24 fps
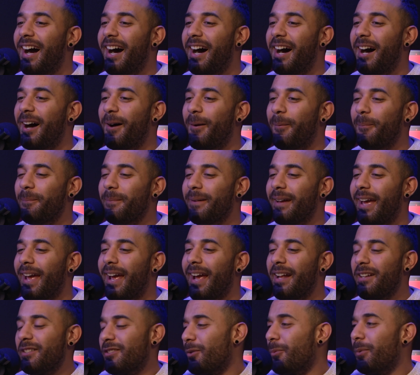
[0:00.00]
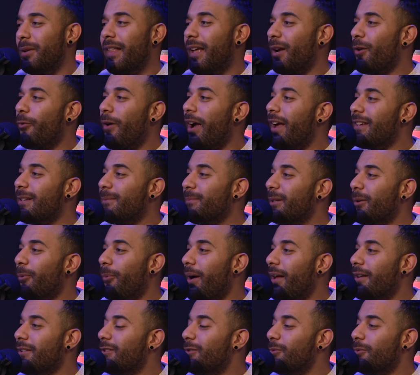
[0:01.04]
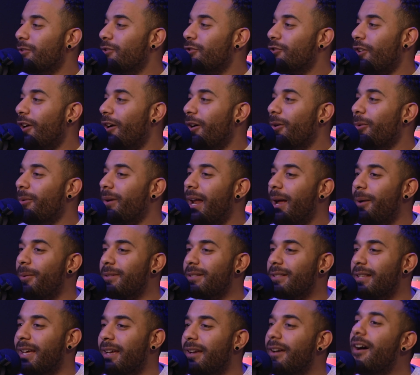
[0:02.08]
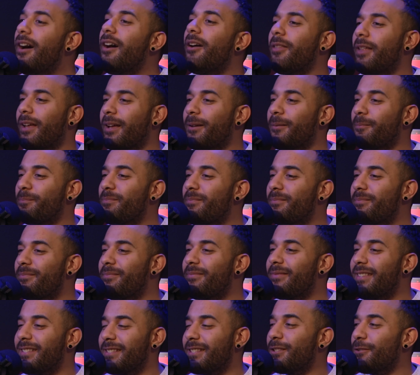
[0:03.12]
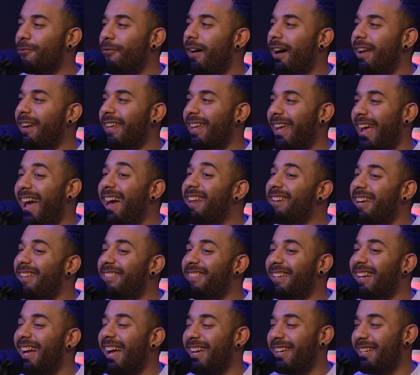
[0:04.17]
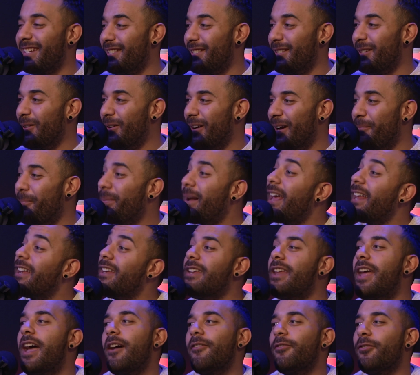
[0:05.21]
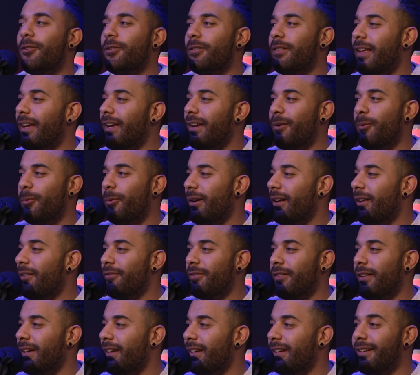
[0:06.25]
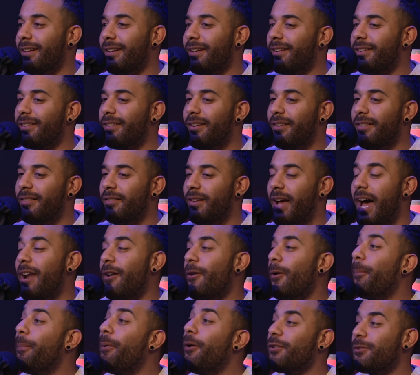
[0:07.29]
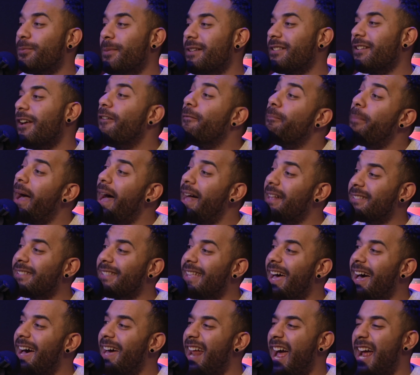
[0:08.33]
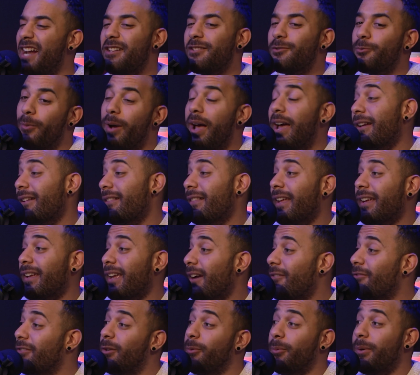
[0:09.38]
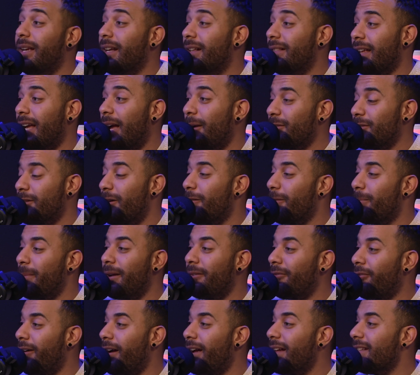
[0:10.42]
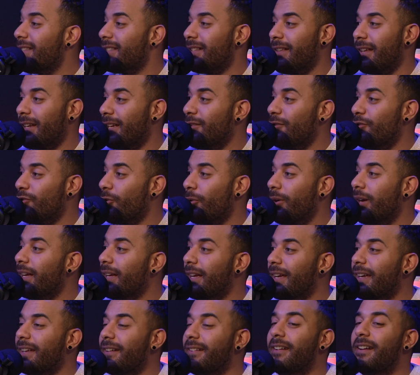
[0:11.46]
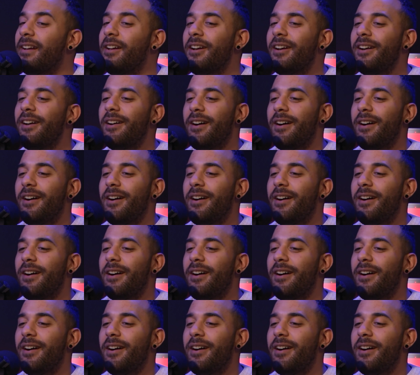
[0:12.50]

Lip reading: And so we like randomly went to a show, and I was like, oh, like this is funny, and I think I can do it. But I never like would have like, I don't know, pushed myself past that. I just went like every week, like I was going with my friends and like enjoying it.